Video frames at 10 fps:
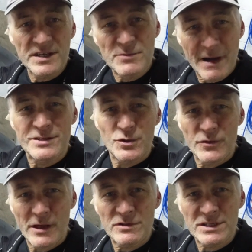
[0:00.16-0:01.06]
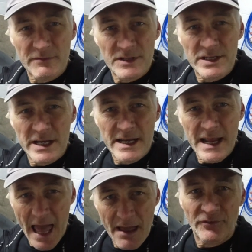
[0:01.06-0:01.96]
is my 2017
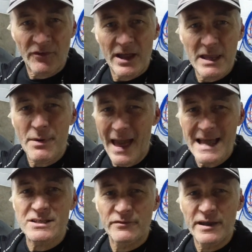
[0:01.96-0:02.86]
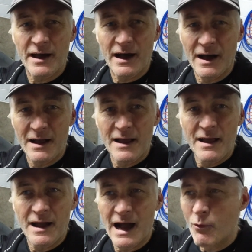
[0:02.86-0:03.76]
F-Type SVR,
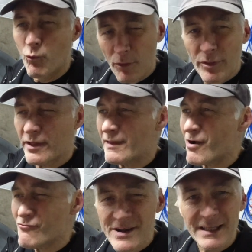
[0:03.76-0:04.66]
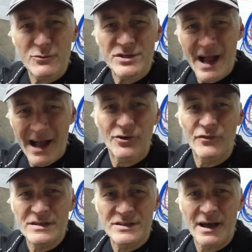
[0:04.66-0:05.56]
and one thing that I really wish I had
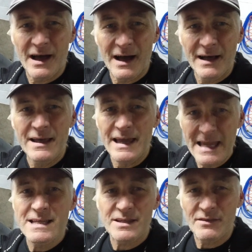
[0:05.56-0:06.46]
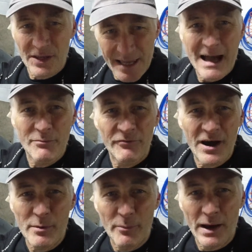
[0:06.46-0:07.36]
on this car is the carbon
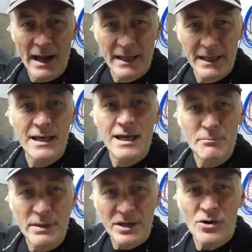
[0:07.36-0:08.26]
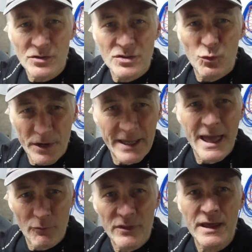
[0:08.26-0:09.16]
fibre pack. Because what you
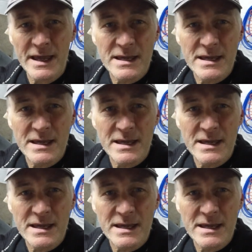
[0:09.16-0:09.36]
get with it